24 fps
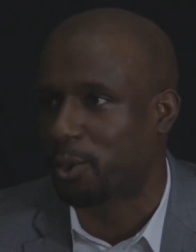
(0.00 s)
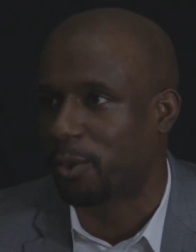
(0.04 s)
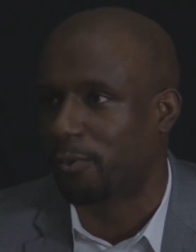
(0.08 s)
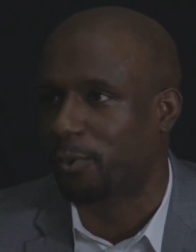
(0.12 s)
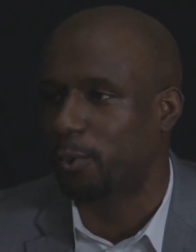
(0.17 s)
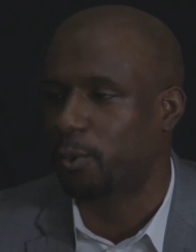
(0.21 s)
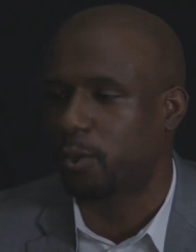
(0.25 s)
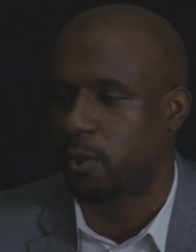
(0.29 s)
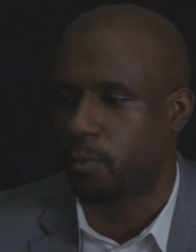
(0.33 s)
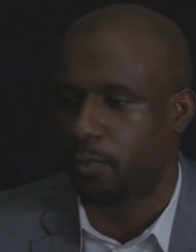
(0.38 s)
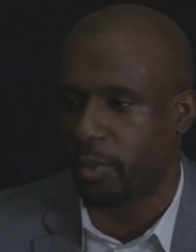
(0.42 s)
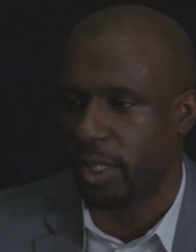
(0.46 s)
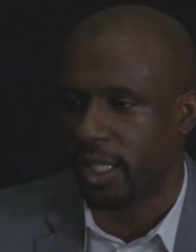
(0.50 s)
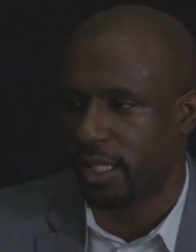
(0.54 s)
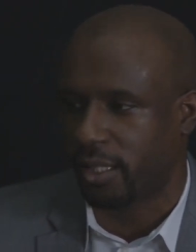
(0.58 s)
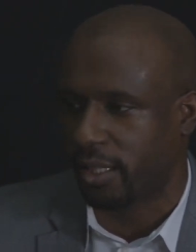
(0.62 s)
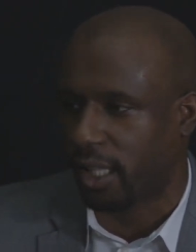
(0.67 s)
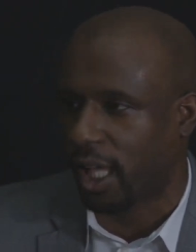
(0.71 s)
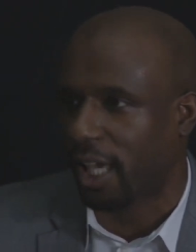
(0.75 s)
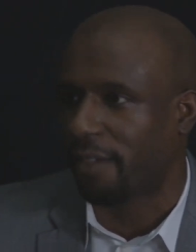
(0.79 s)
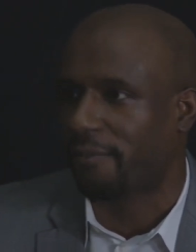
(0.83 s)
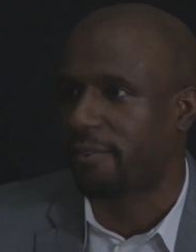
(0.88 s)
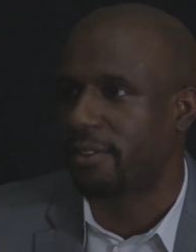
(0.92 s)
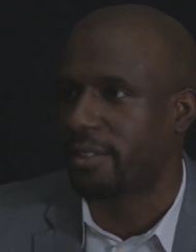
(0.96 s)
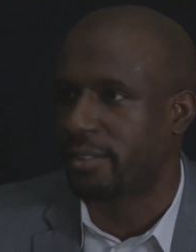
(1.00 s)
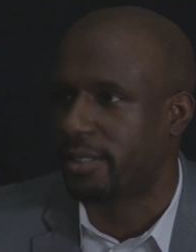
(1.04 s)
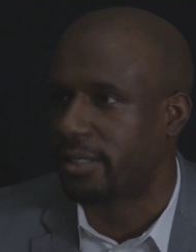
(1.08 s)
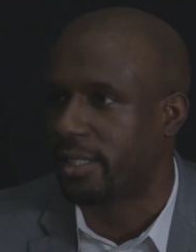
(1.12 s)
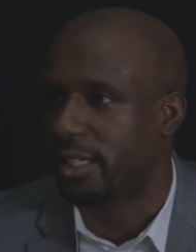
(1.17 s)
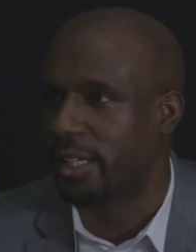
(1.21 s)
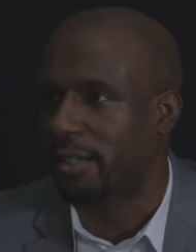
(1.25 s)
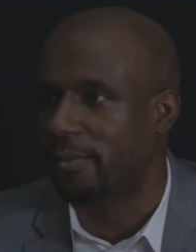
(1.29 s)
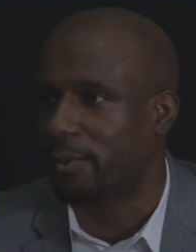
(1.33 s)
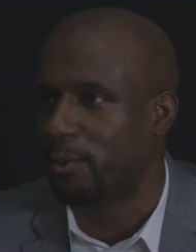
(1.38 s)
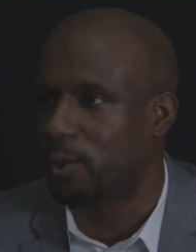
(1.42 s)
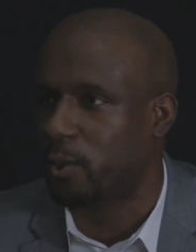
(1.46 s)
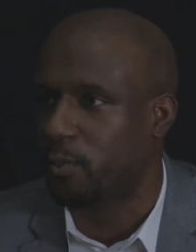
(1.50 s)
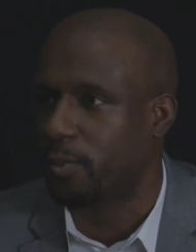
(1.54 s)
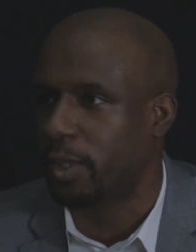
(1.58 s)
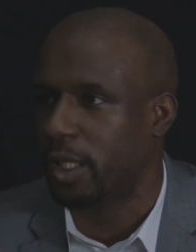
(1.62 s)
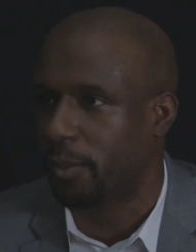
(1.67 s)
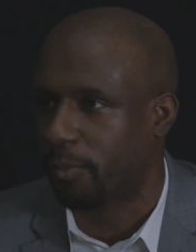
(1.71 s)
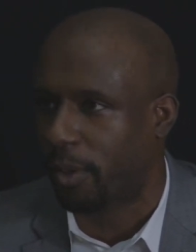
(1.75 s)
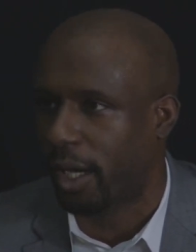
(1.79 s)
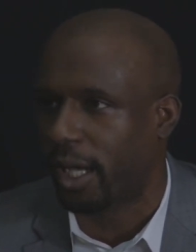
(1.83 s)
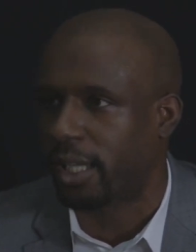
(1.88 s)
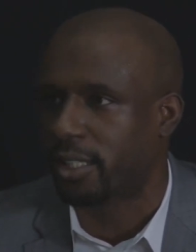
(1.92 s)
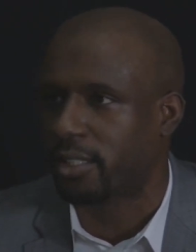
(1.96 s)
So if you speak life into them, you
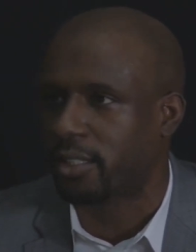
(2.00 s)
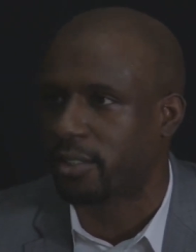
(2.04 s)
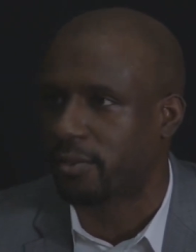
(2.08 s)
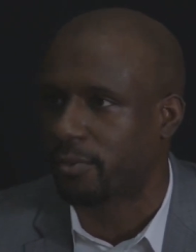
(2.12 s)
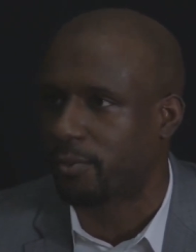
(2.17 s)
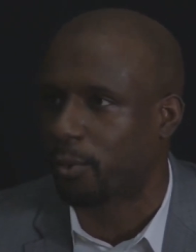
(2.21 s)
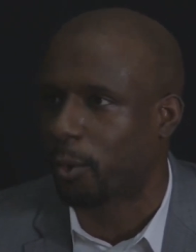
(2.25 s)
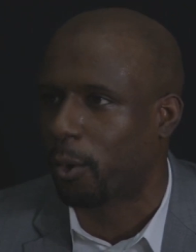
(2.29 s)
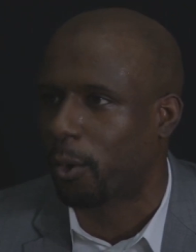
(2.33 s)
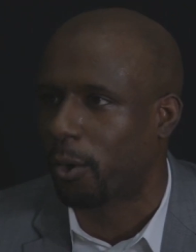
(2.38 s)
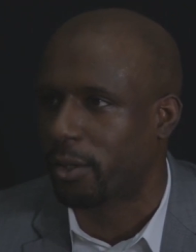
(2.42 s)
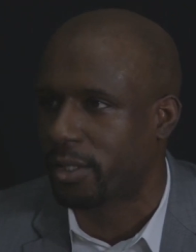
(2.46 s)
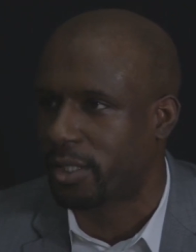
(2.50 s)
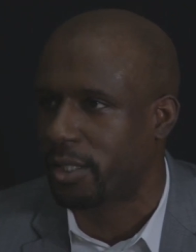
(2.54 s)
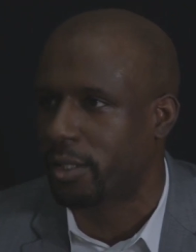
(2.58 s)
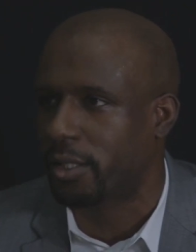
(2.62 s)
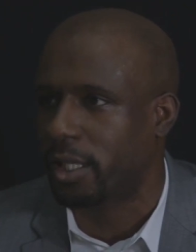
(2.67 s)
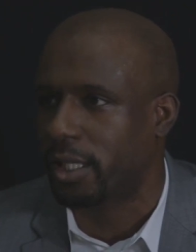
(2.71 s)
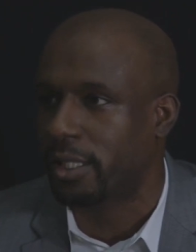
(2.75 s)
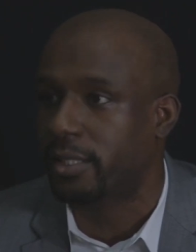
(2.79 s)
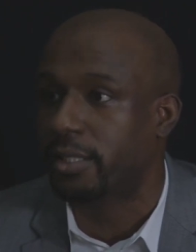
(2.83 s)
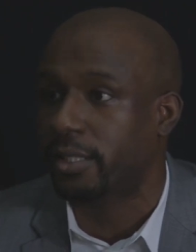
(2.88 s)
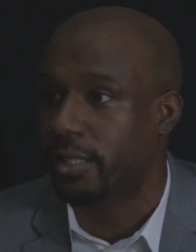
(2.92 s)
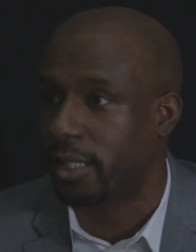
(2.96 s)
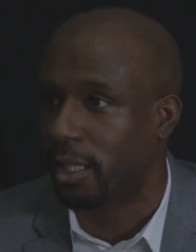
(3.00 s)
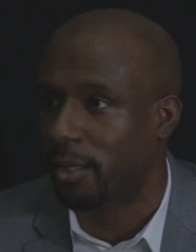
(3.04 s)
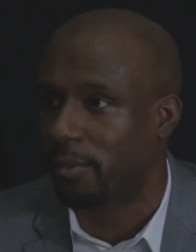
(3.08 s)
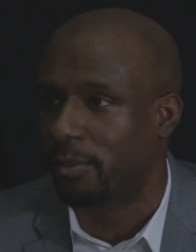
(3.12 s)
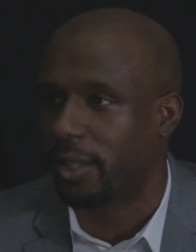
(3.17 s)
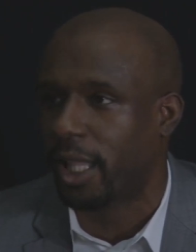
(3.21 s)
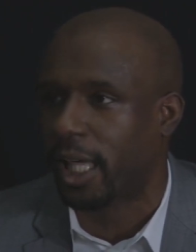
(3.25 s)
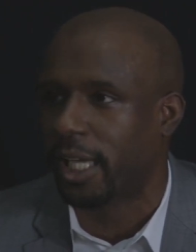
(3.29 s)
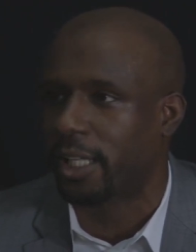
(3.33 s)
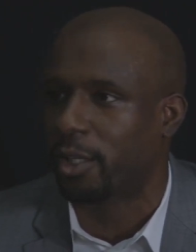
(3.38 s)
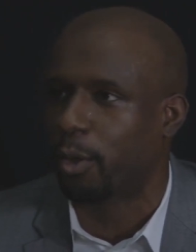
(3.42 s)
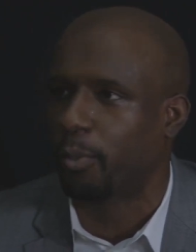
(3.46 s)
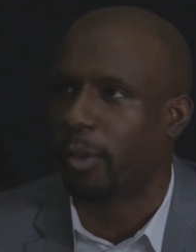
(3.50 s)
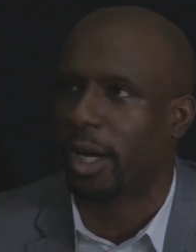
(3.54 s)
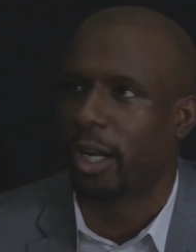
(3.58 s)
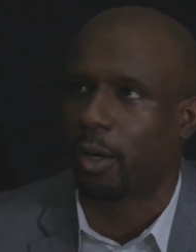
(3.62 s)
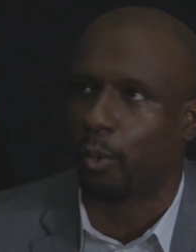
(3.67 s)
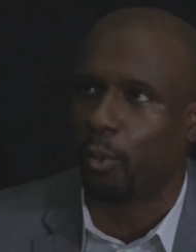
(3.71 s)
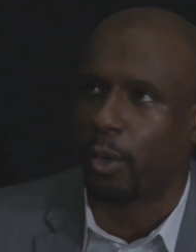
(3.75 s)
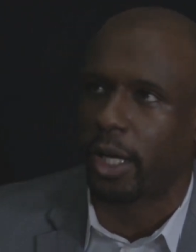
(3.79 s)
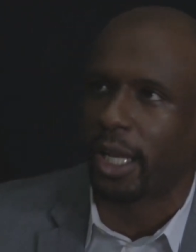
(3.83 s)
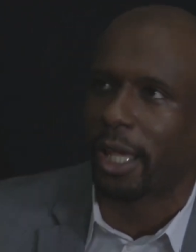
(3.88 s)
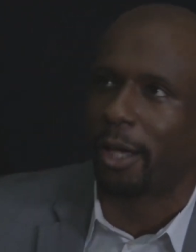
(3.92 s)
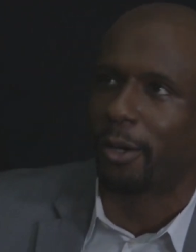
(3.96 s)
speak positive words into them, like no
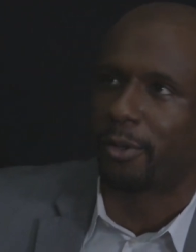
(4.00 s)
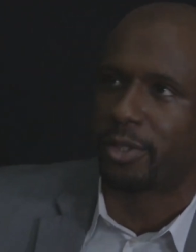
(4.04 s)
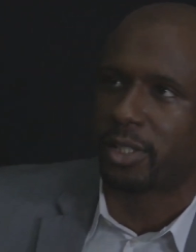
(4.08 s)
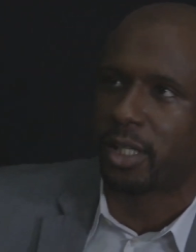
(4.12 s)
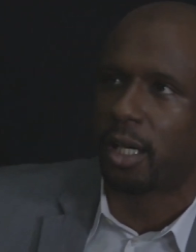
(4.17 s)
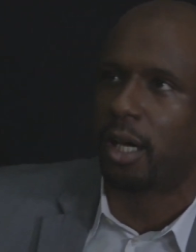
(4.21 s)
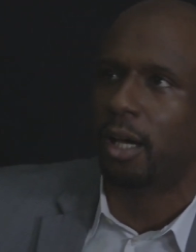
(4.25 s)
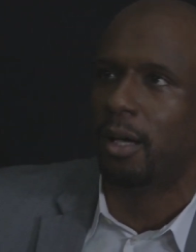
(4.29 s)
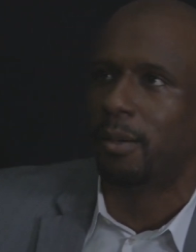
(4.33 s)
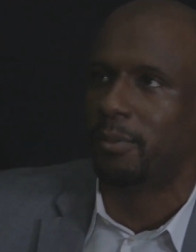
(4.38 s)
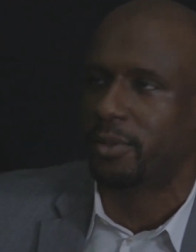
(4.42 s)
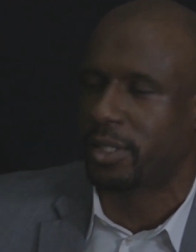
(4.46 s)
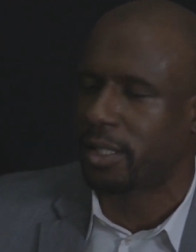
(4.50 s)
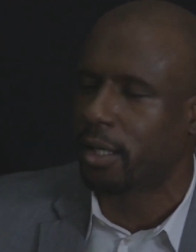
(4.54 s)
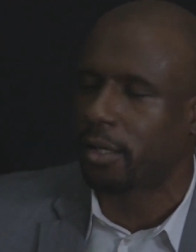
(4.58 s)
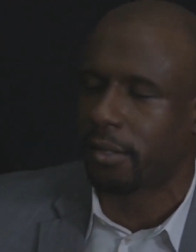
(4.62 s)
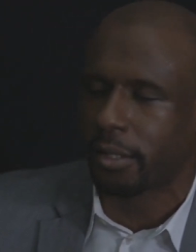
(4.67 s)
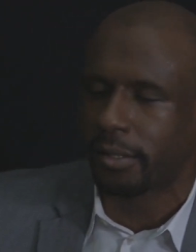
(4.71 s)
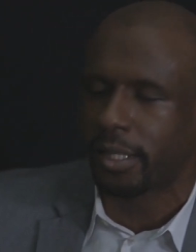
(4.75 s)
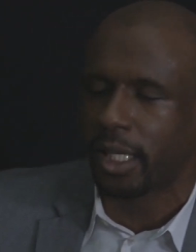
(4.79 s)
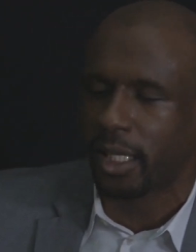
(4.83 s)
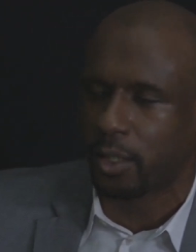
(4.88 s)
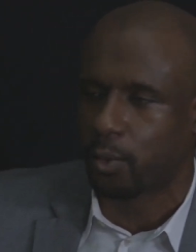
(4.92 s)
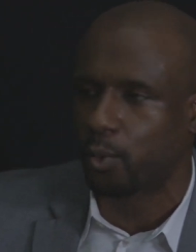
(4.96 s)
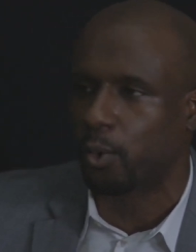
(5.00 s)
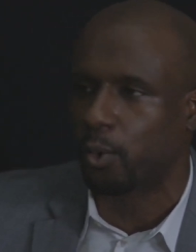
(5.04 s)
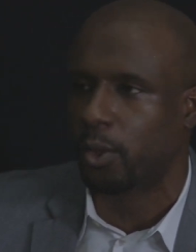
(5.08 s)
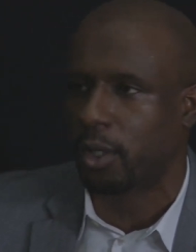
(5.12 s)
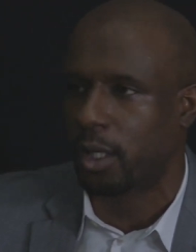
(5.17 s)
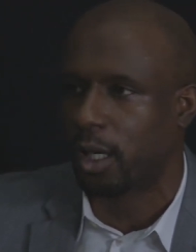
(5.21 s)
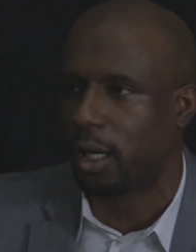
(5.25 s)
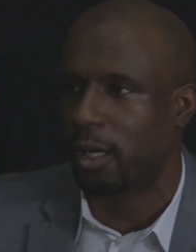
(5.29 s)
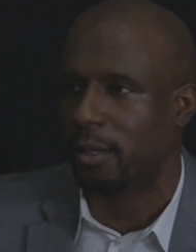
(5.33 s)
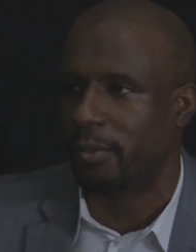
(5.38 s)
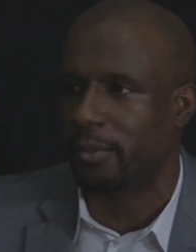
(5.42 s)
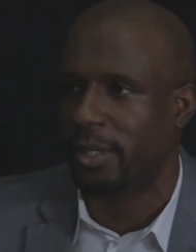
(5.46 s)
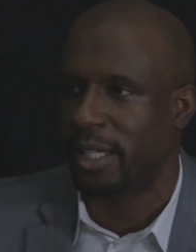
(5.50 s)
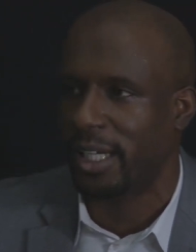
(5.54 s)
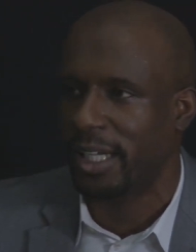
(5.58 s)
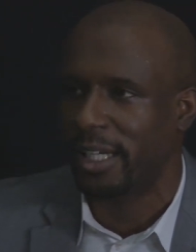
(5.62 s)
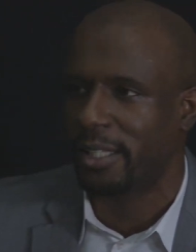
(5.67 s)
matter what else comes and other things will come,